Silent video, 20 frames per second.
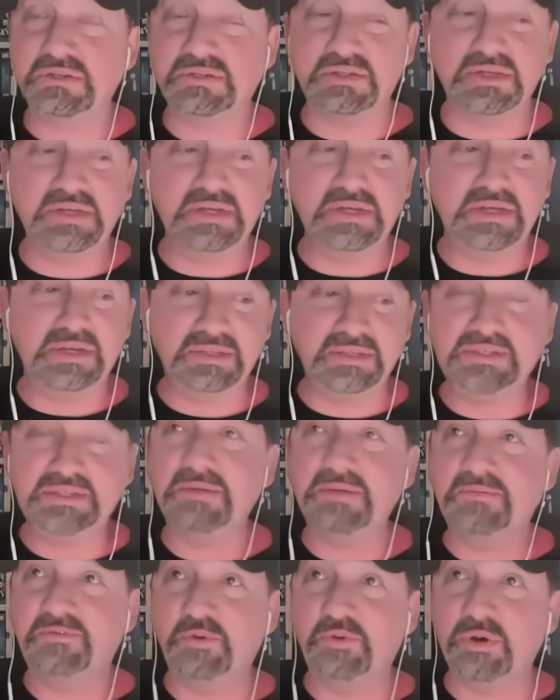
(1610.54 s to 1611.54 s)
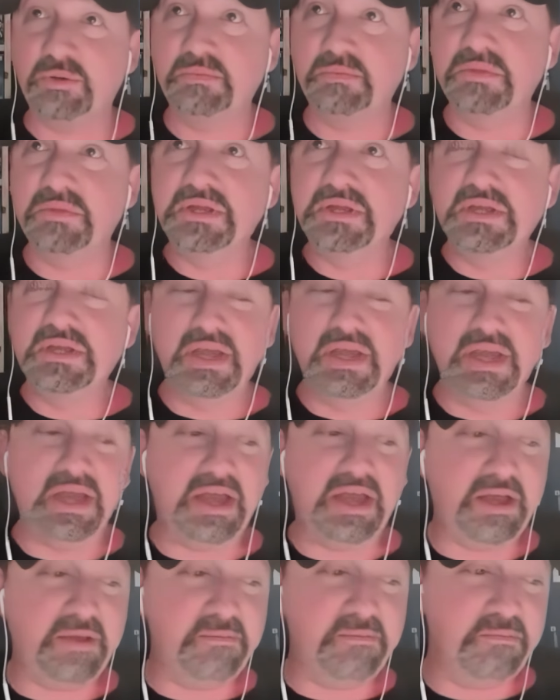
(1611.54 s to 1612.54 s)
years in some form.
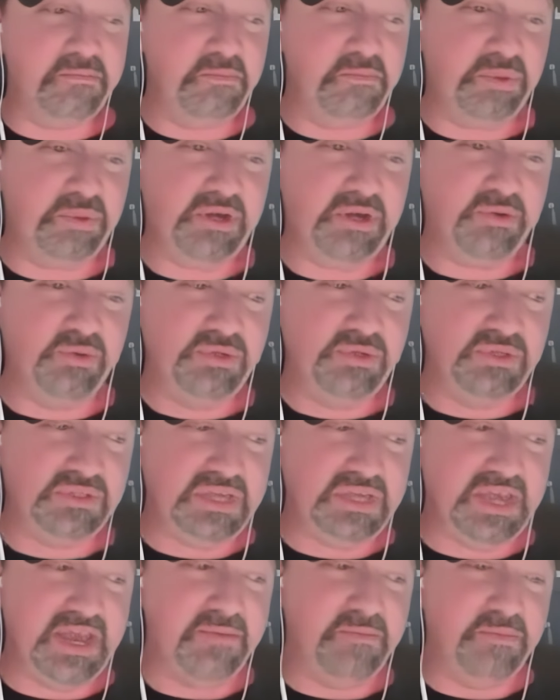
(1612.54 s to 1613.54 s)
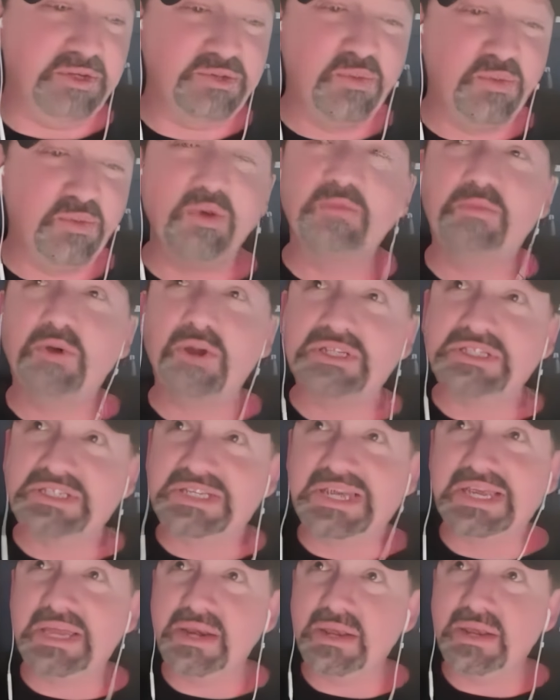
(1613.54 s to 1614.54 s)
But it was, much more
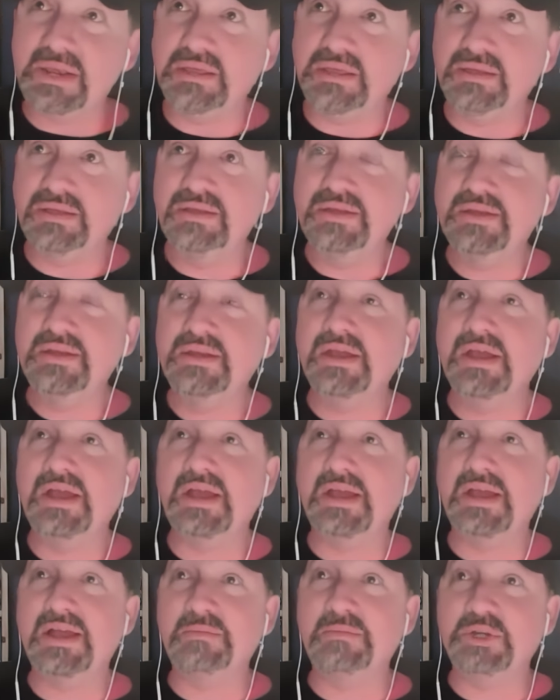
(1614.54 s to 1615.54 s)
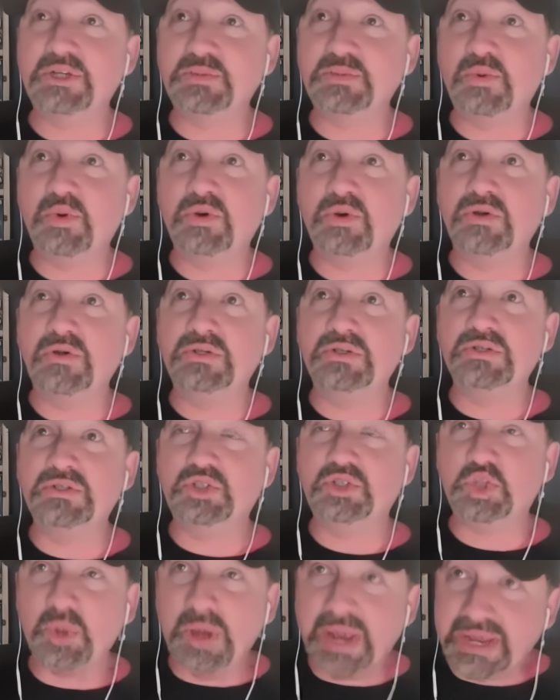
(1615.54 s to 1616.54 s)
Brooksian, much more
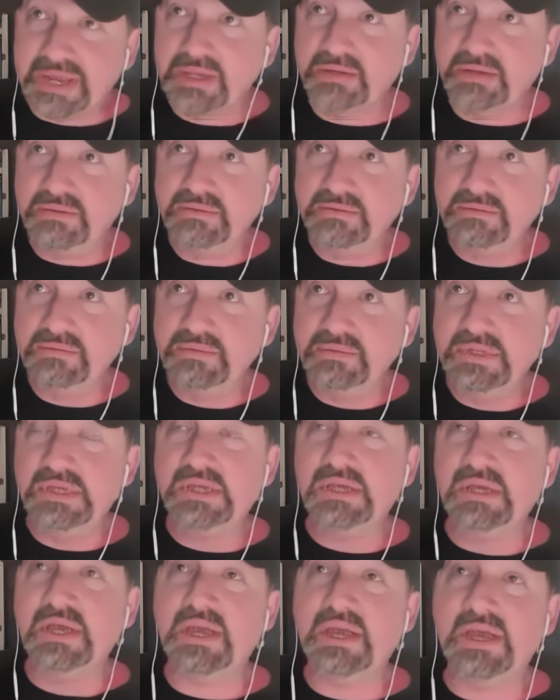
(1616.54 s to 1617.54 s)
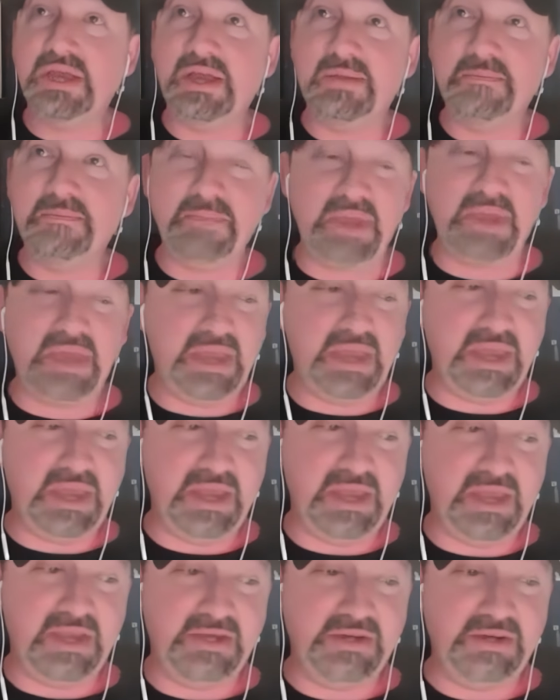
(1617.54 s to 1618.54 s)
Shrek.
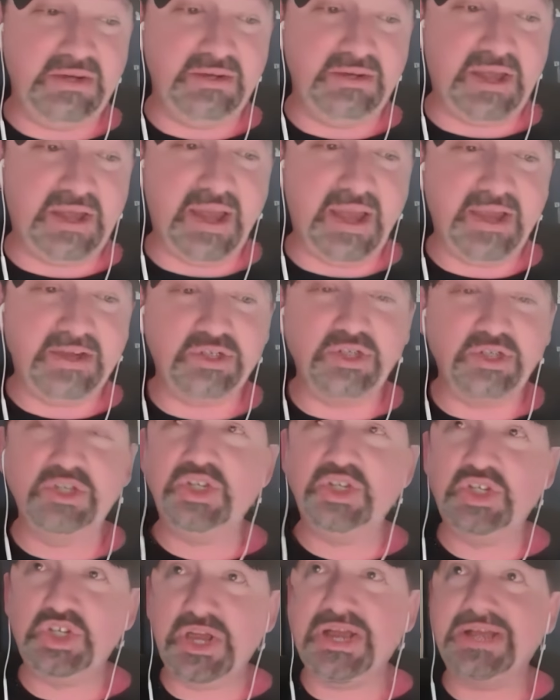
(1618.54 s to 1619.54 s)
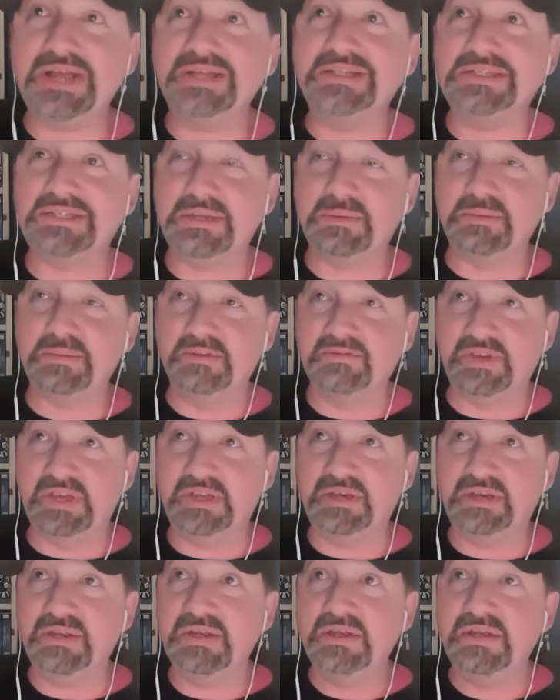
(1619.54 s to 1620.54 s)
And I actually shot some of
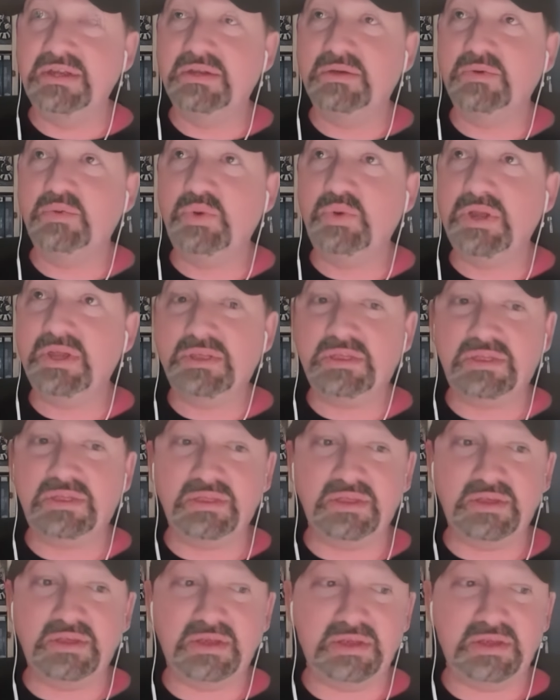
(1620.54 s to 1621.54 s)
it with,